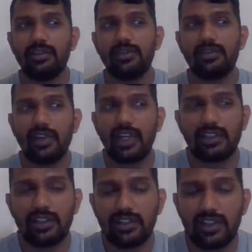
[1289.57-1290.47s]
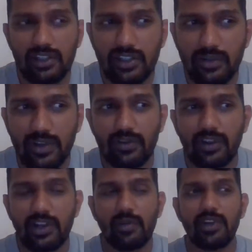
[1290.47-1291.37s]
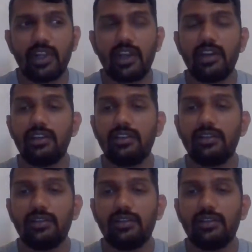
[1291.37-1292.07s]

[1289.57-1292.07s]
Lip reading: So existing customer we are communicating